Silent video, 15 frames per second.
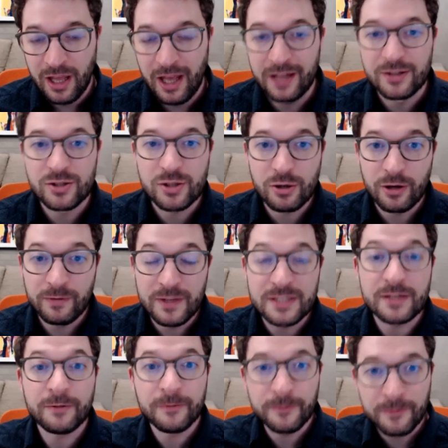And so if there's
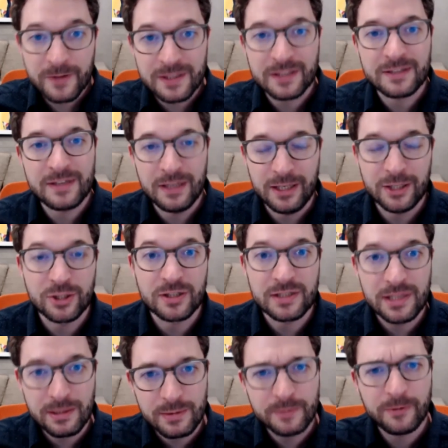different physics in each, it
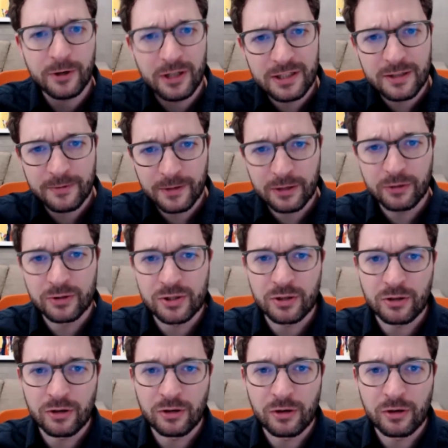seems very difficult to